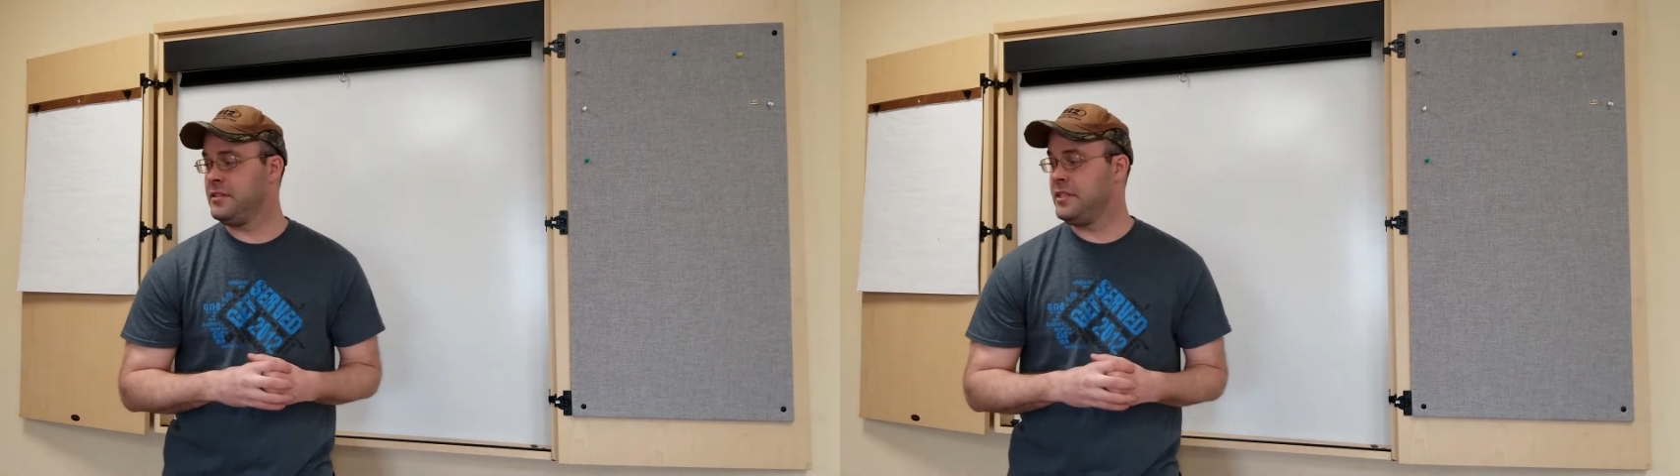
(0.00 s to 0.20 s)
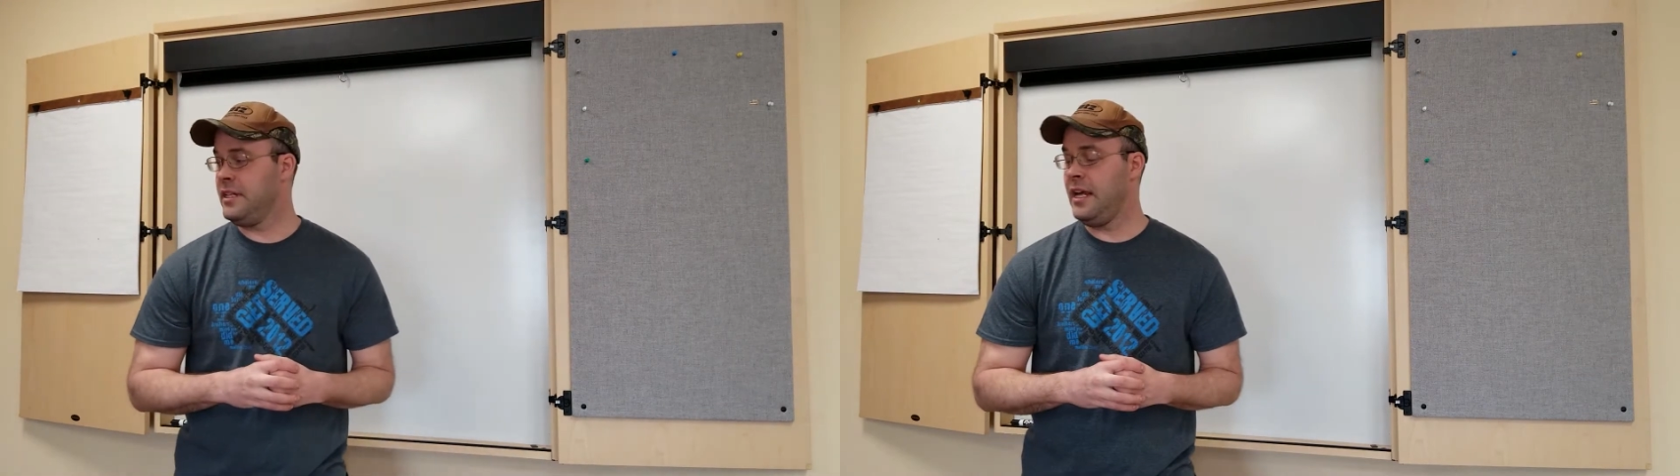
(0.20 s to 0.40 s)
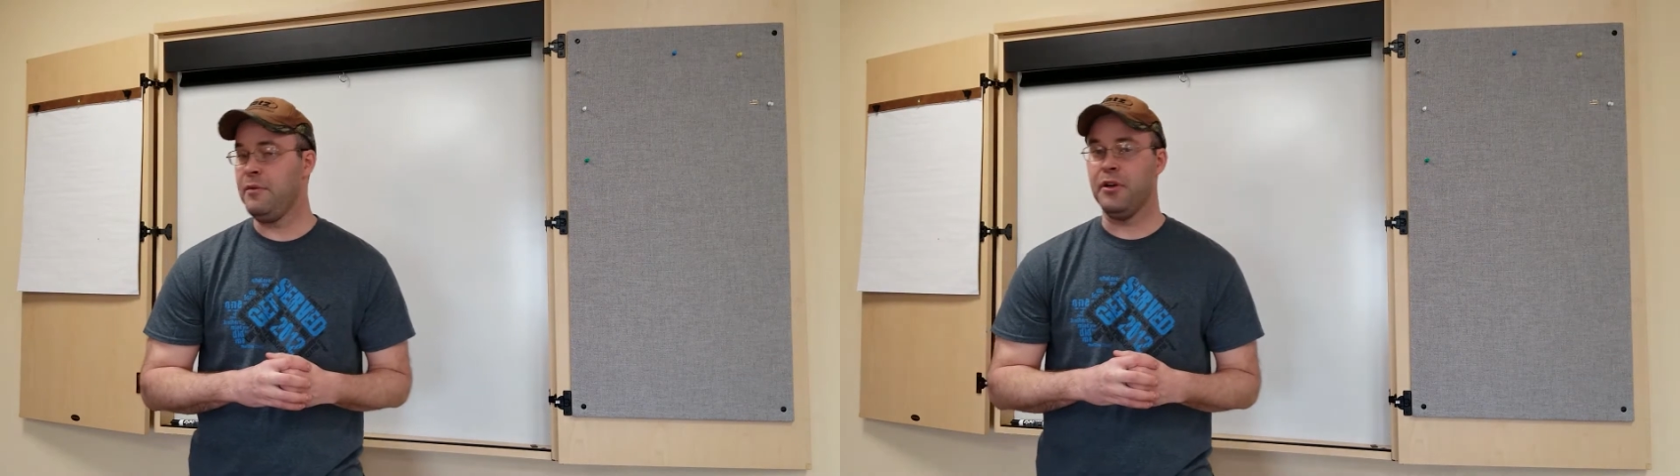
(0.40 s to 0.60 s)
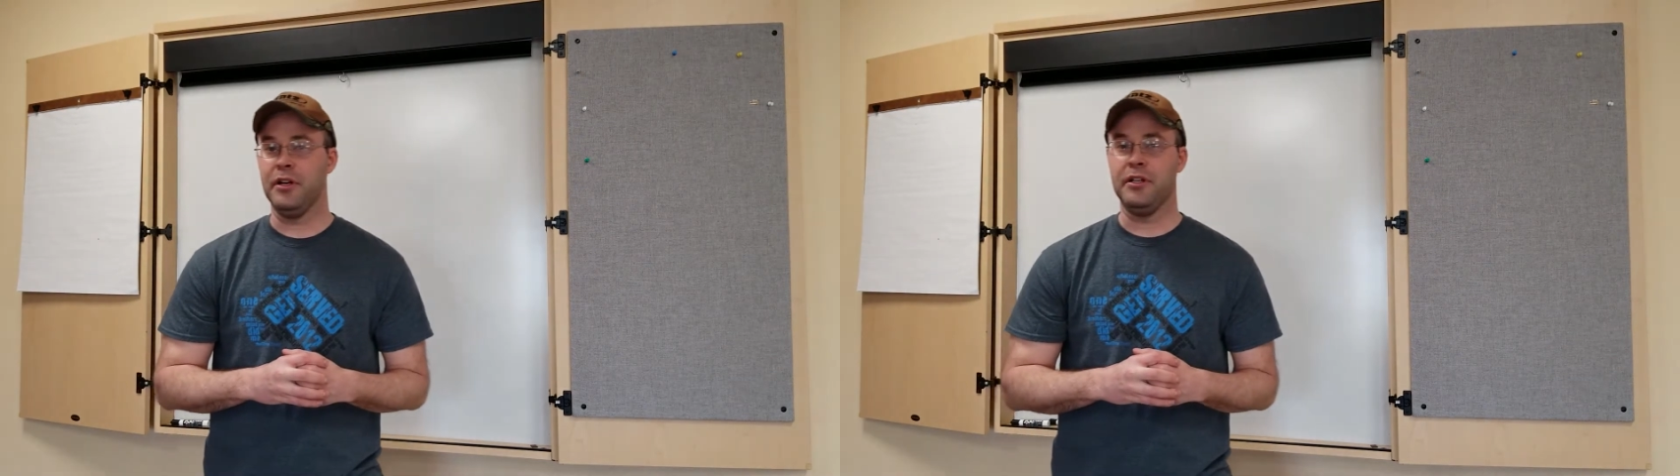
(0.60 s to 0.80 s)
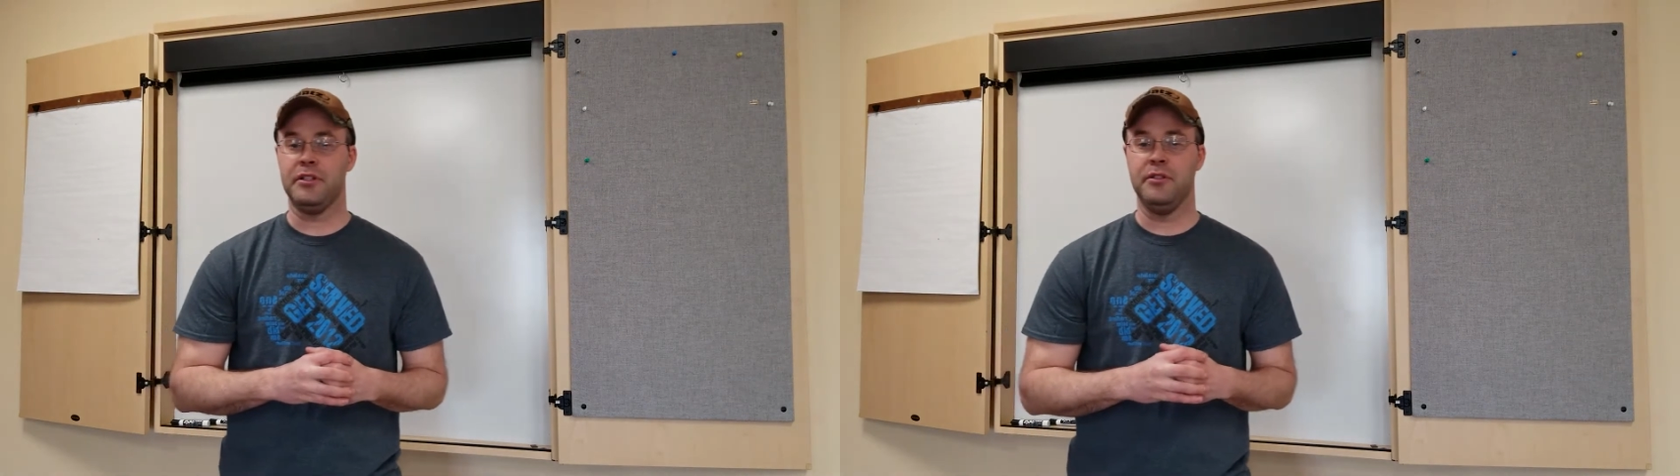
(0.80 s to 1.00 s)
Today we're
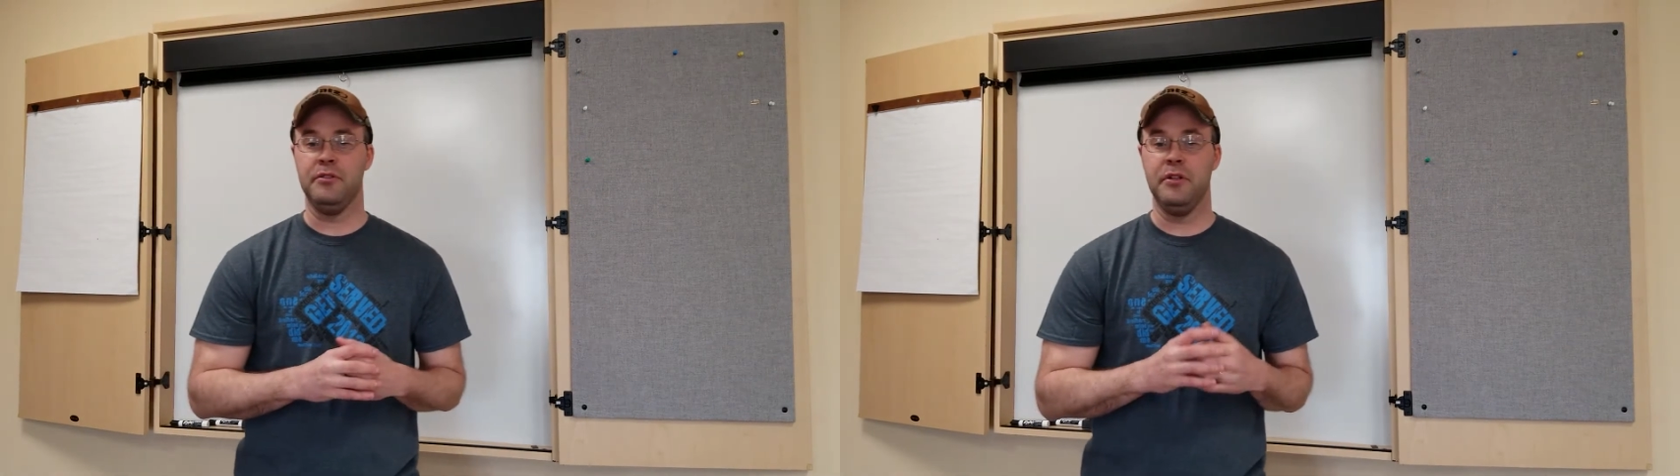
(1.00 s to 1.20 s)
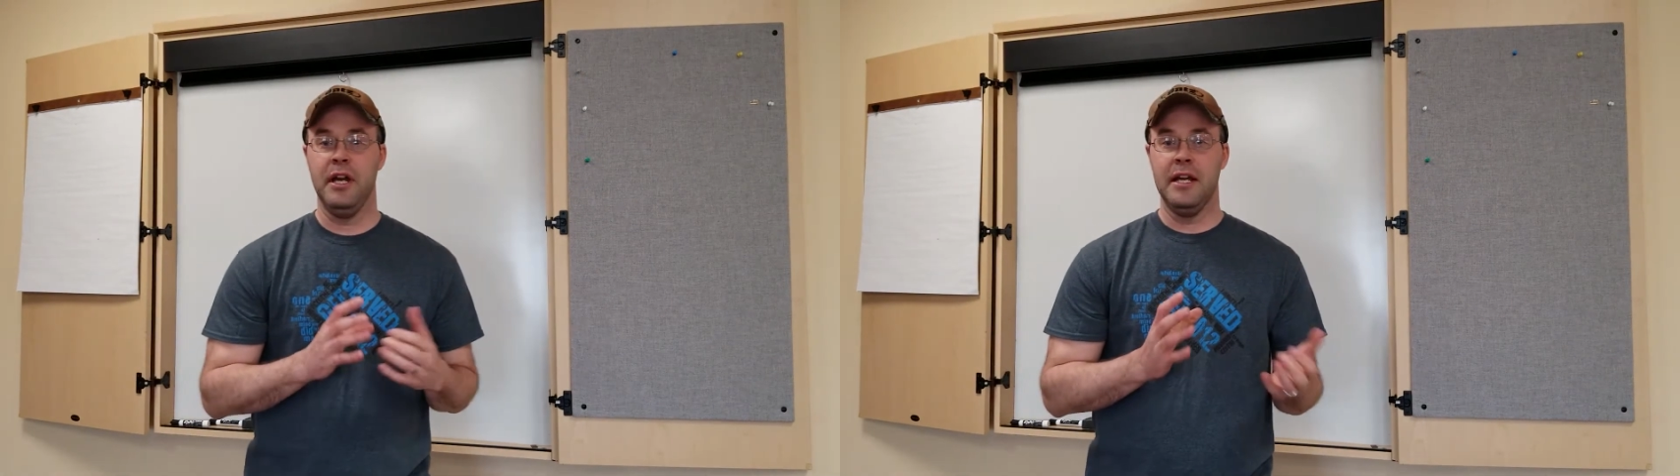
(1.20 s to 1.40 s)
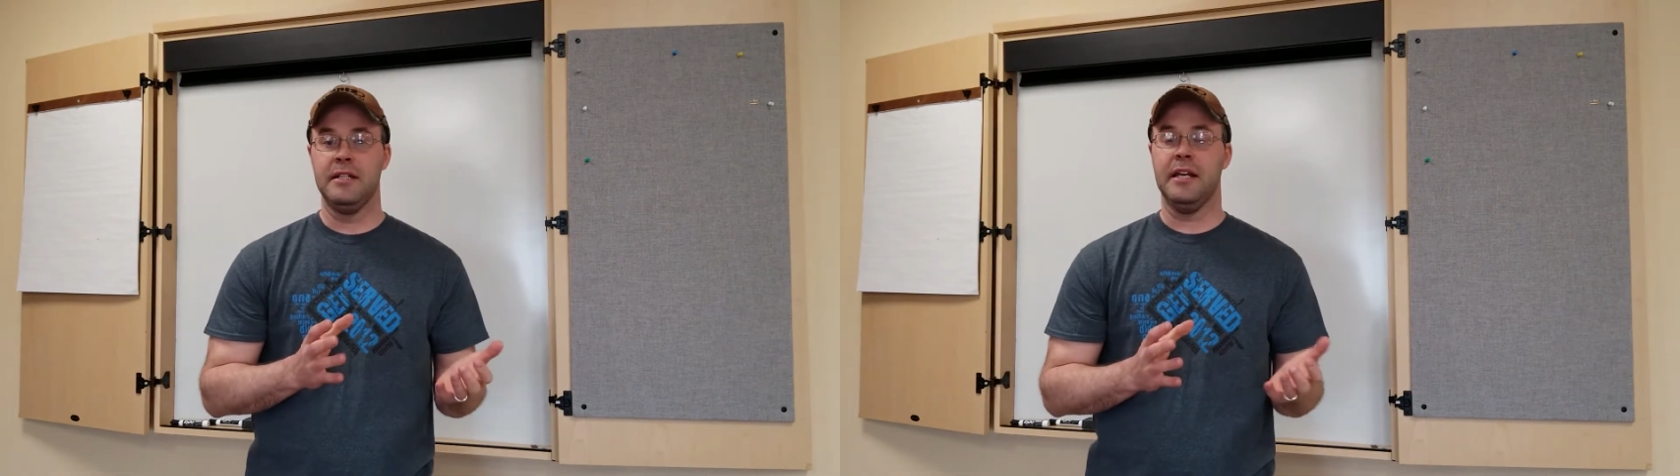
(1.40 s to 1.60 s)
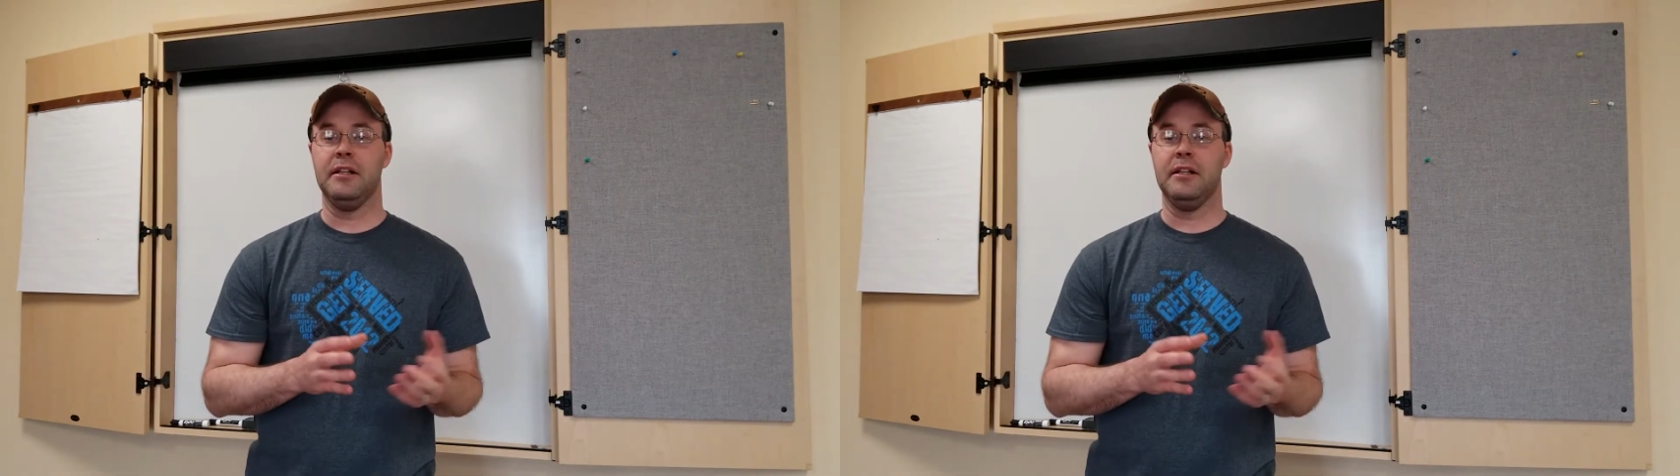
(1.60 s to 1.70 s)
going to take